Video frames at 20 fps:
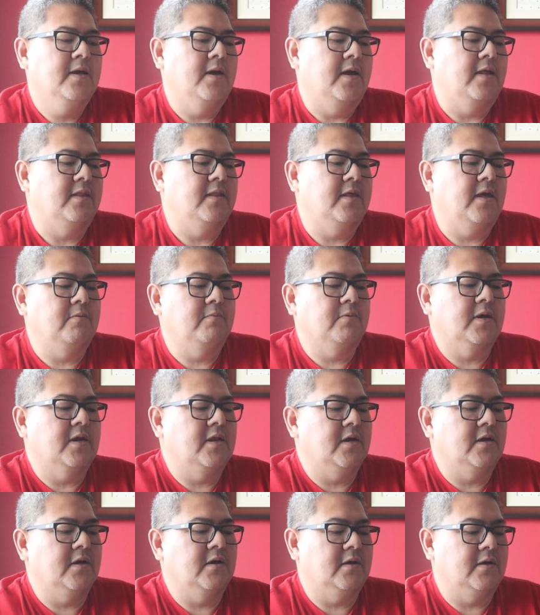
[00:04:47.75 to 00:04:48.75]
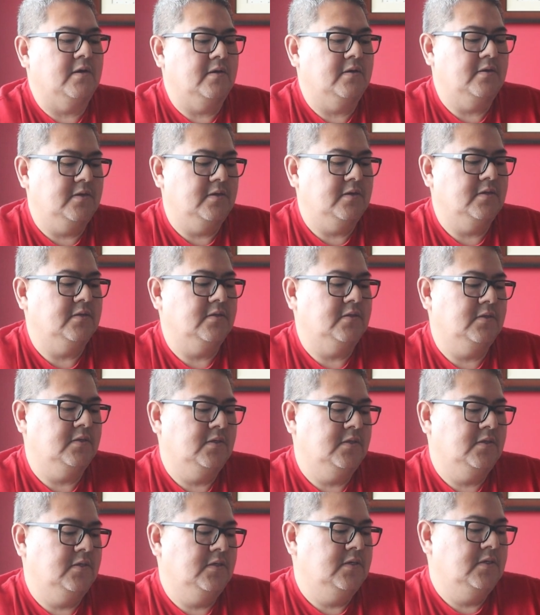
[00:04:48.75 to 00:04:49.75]
and then we're gonna
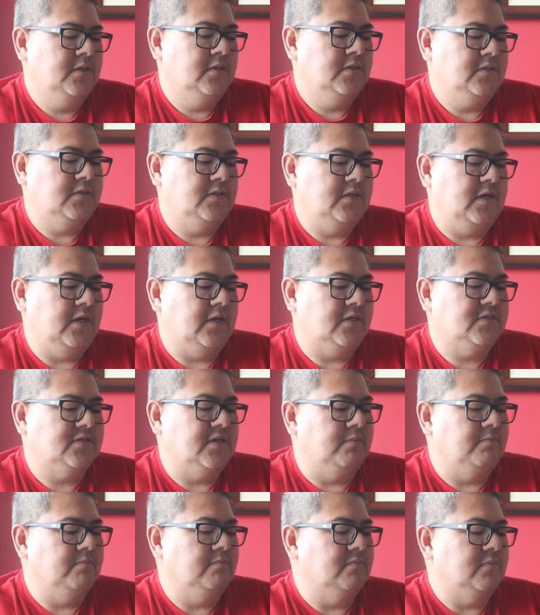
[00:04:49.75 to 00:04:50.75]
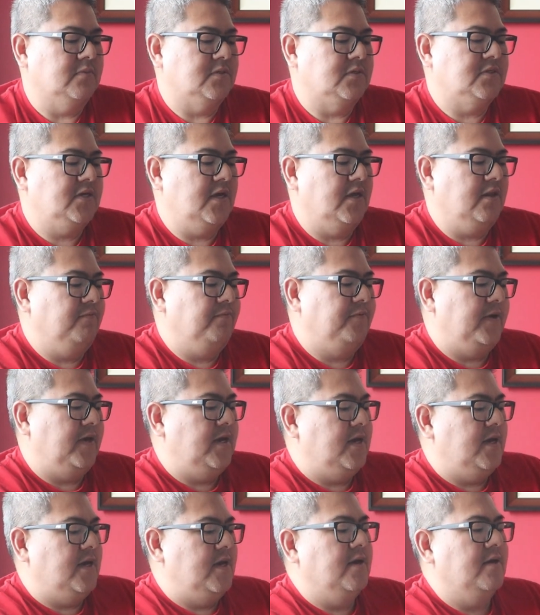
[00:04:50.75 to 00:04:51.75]
take some
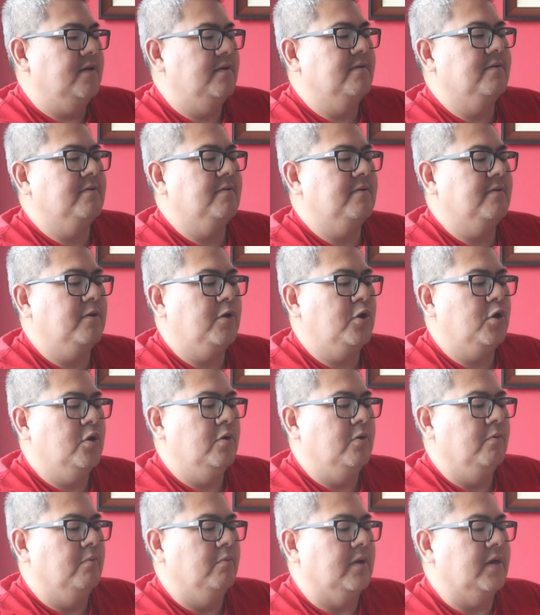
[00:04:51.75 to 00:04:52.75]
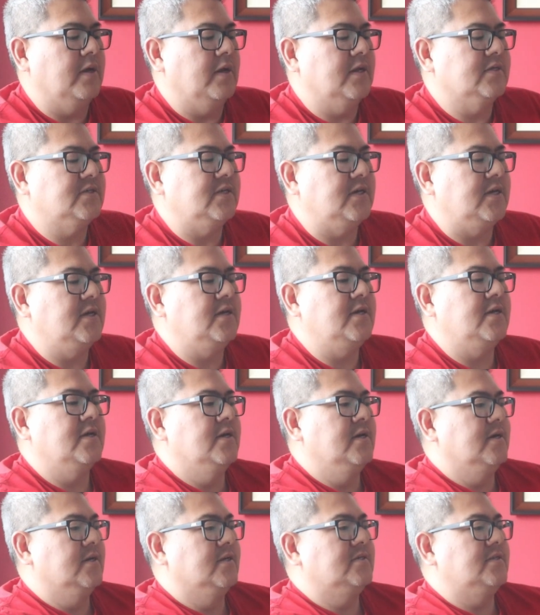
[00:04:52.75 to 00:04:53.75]
selfie. We're gonna see
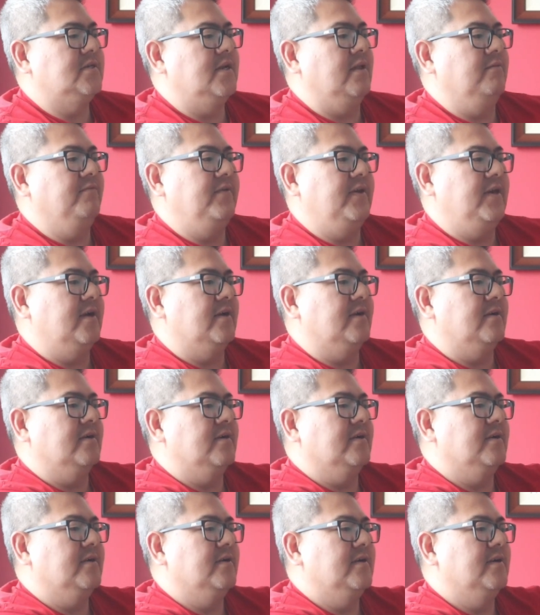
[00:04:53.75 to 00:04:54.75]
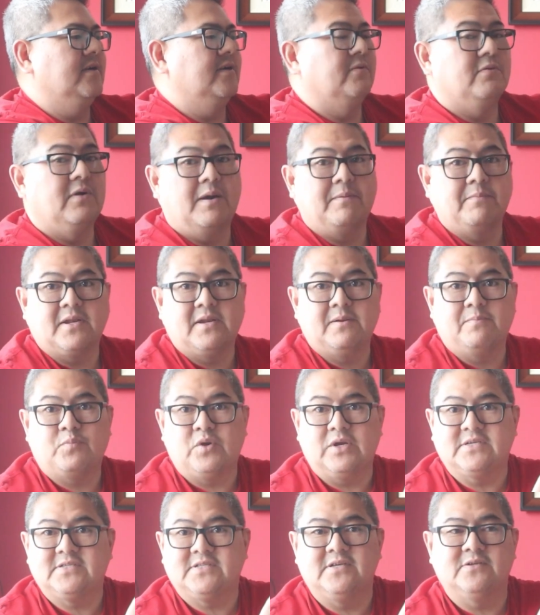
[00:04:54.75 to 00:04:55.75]
selfie here. I'm gonna
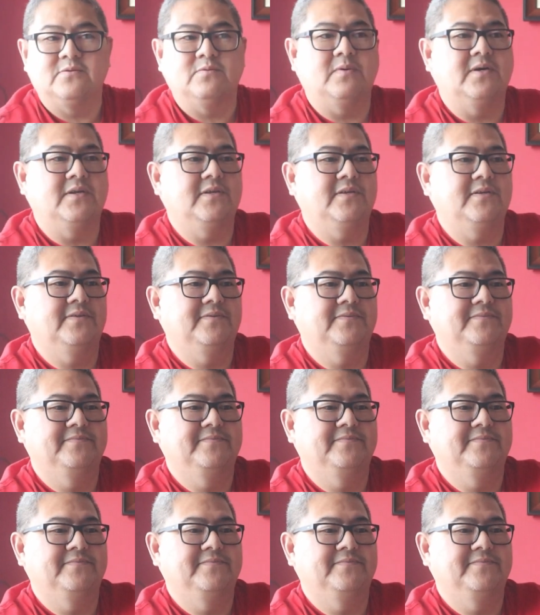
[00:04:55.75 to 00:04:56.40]
press this one.